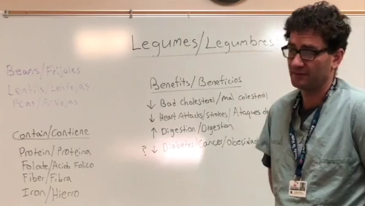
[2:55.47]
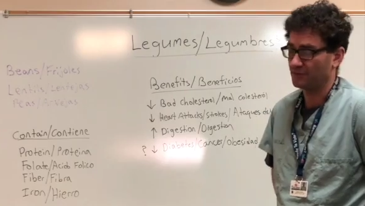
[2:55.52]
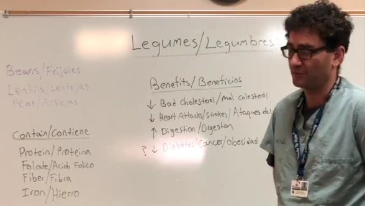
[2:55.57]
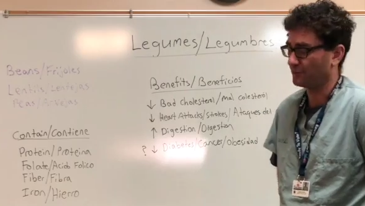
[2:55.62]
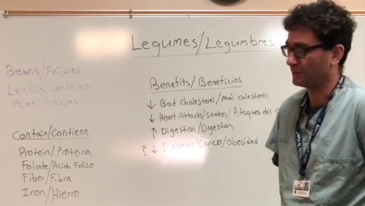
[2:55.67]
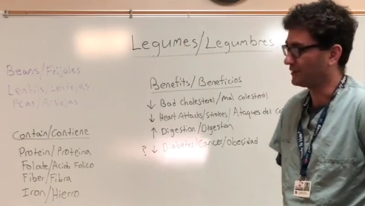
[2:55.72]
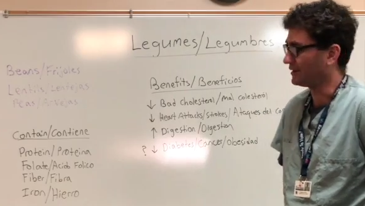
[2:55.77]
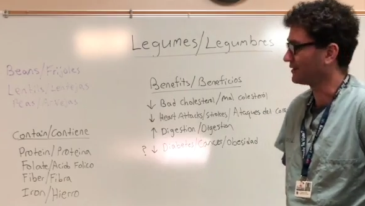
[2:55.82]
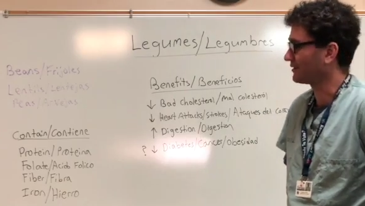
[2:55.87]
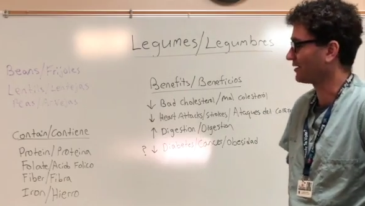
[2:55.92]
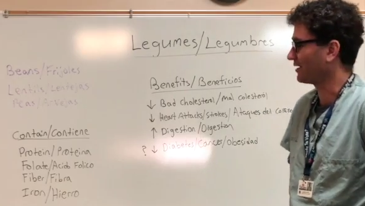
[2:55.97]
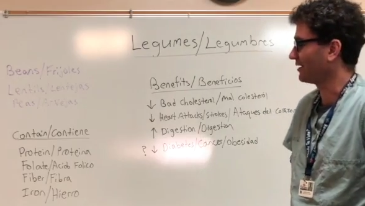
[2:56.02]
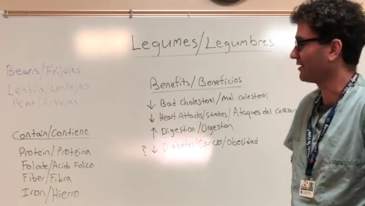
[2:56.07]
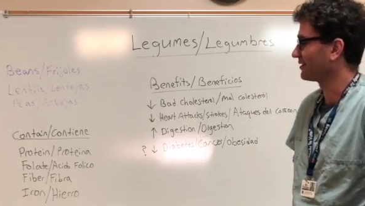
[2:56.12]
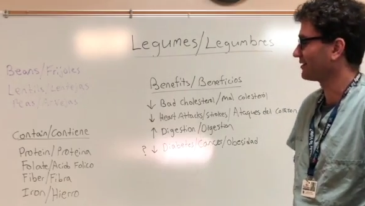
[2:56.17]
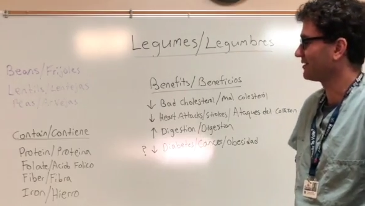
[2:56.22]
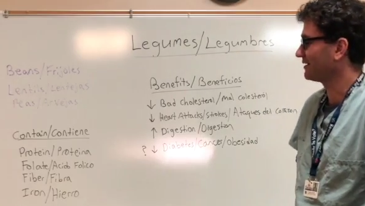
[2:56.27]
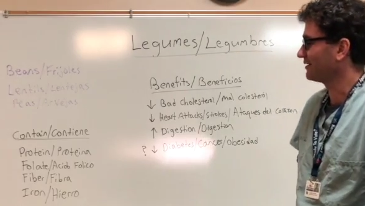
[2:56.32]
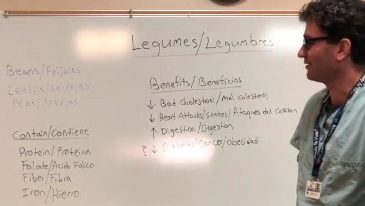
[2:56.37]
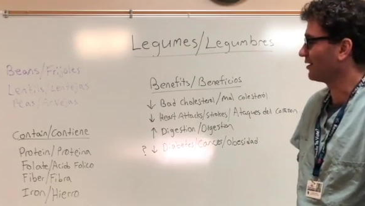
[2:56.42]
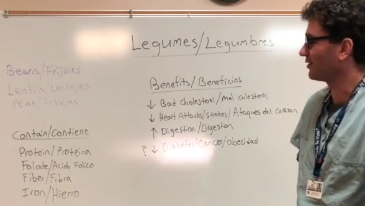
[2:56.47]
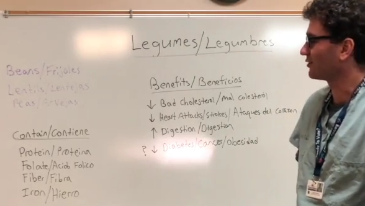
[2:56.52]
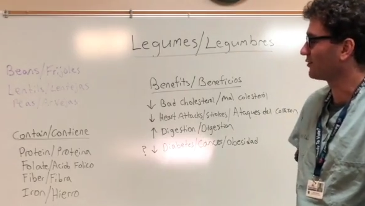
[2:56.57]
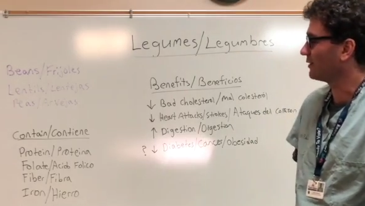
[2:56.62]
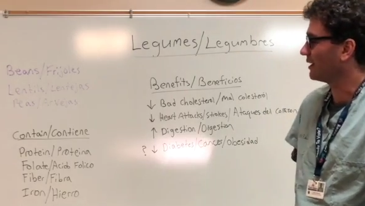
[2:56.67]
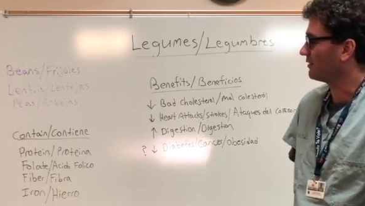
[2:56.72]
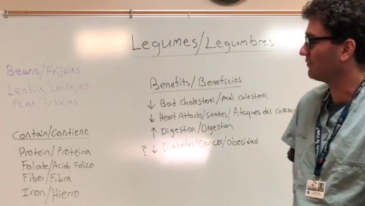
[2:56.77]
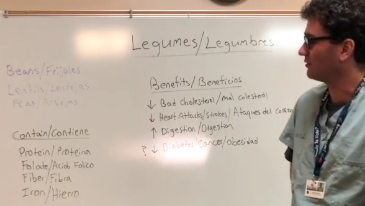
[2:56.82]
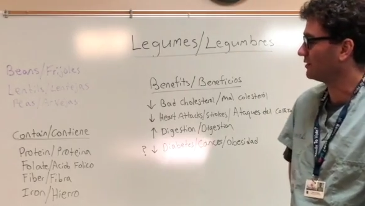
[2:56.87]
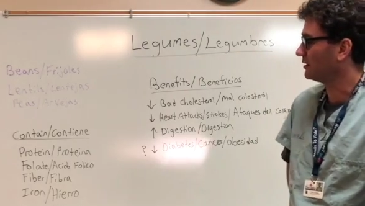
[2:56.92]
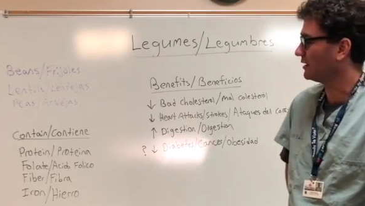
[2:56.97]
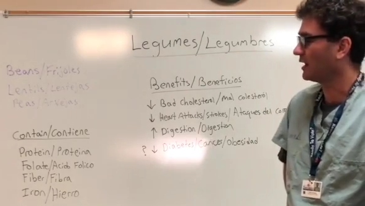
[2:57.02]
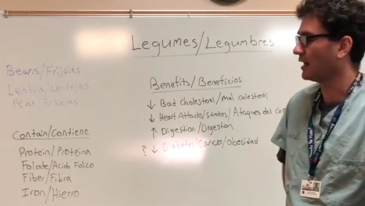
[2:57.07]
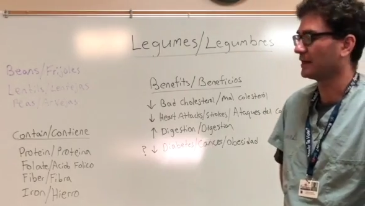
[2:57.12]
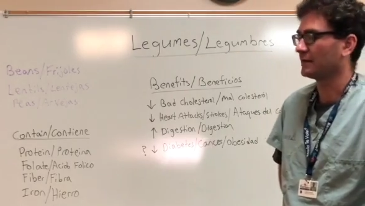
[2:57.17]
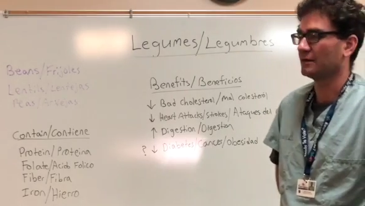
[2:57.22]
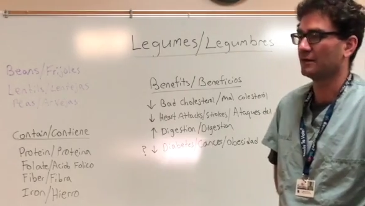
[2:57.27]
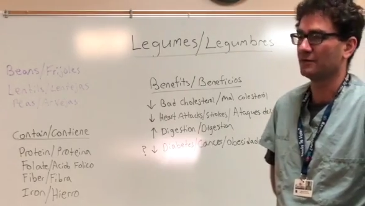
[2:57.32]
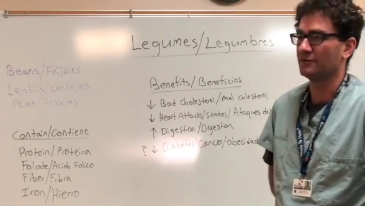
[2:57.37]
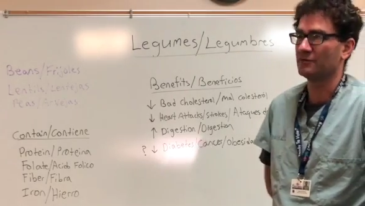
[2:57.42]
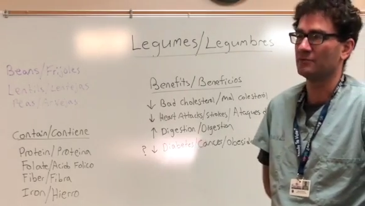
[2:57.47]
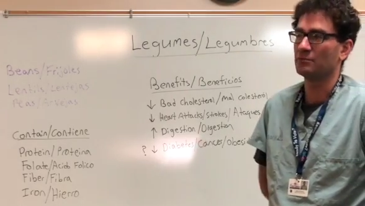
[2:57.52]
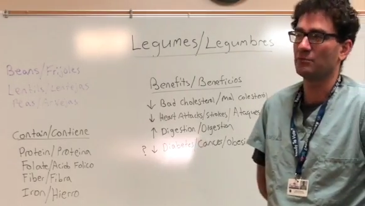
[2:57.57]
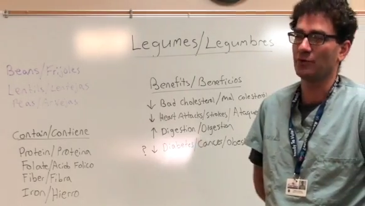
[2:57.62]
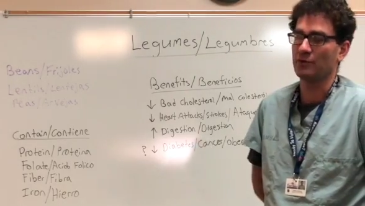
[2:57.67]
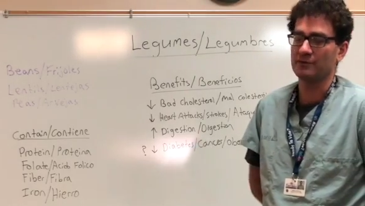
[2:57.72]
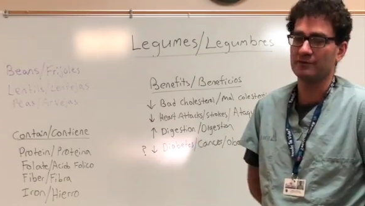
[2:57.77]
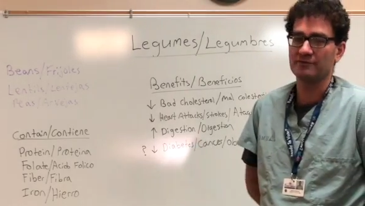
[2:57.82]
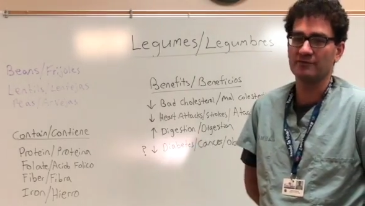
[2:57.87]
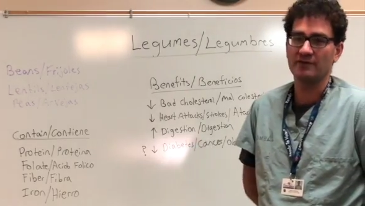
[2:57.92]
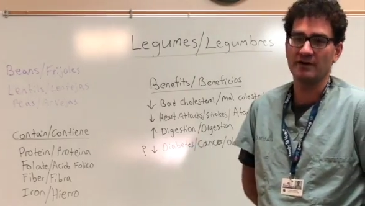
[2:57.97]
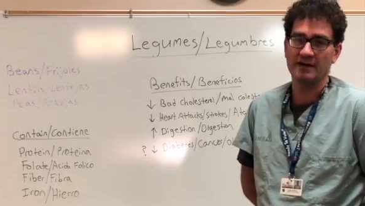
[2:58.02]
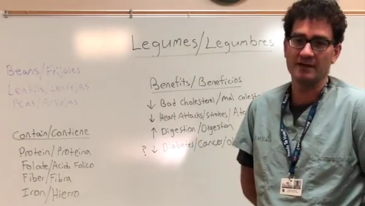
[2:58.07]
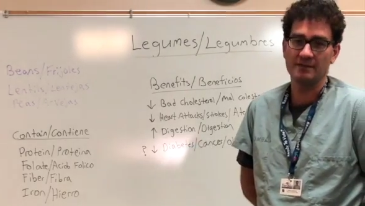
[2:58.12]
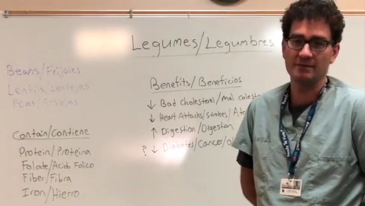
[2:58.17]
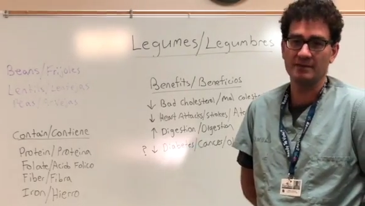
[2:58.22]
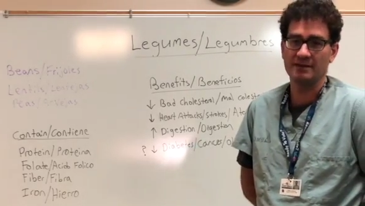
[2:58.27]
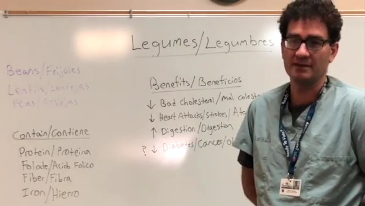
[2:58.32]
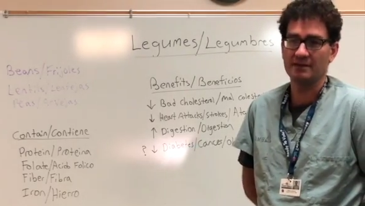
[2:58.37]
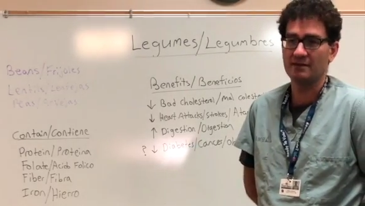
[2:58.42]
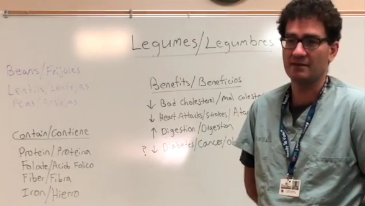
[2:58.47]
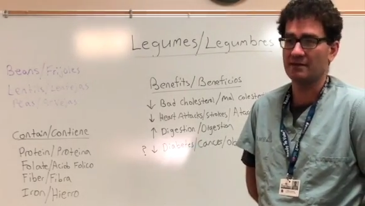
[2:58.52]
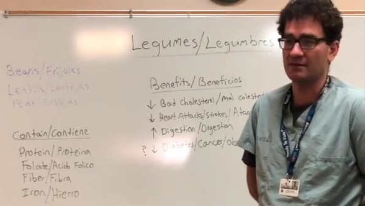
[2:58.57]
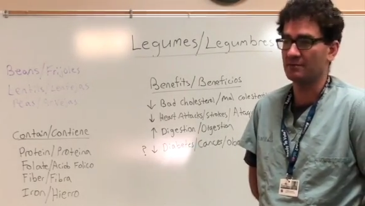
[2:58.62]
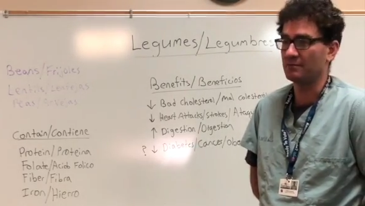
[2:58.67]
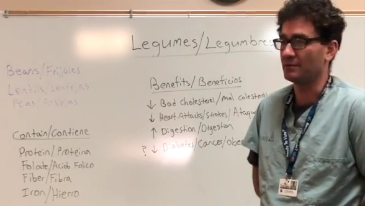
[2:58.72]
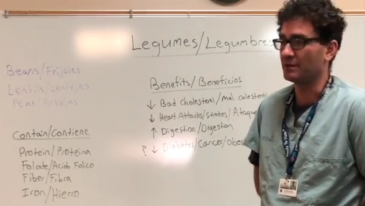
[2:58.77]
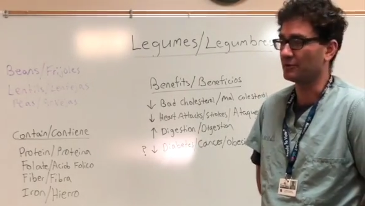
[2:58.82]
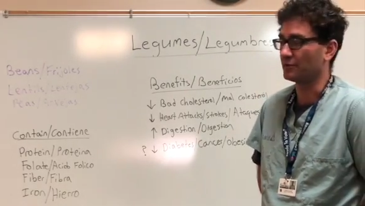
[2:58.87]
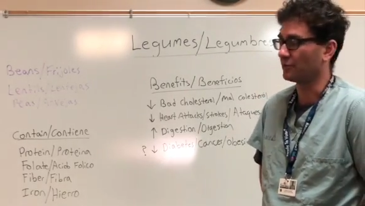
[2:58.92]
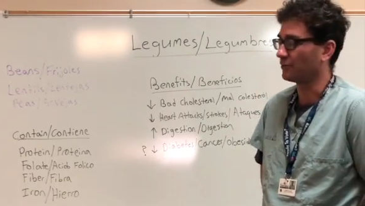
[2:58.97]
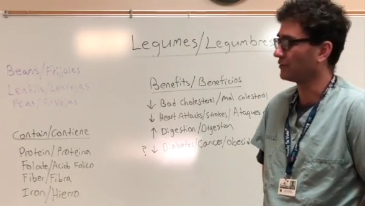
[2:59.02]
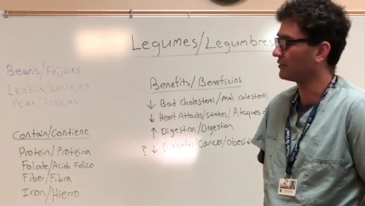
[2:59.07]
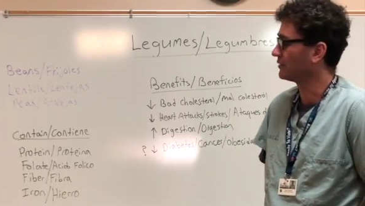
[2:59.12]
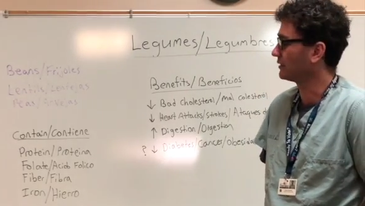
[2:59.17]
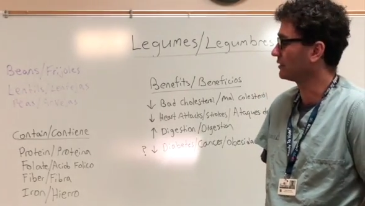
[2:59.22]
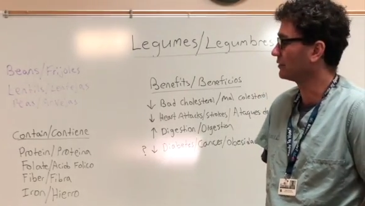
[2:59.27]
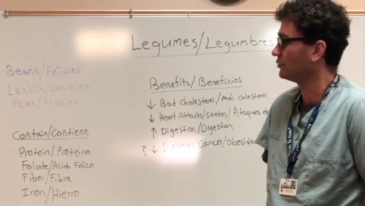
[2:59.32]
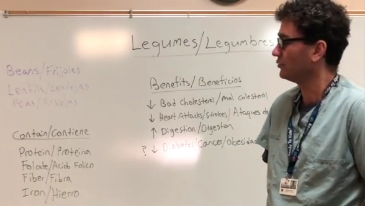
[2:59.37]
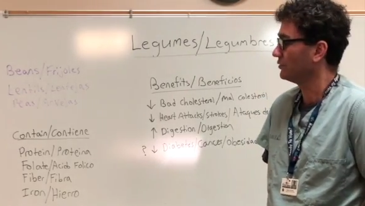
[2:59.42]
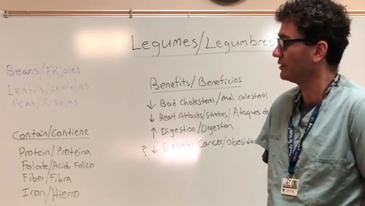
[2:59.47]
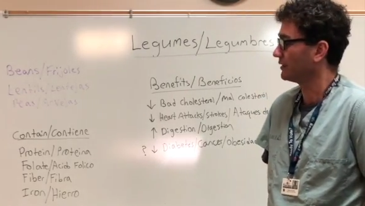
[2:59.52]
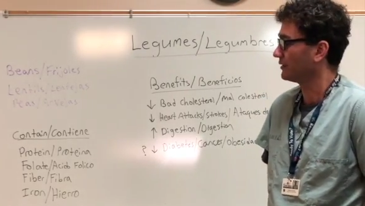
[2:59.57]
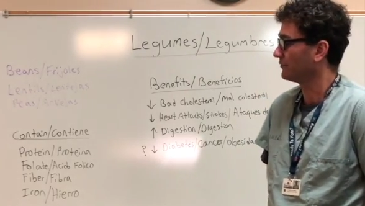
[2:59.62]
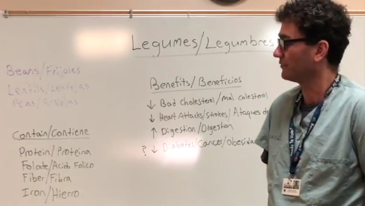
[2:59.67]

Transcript: as we discussed, and also have a lot of important vitamins and minerals, including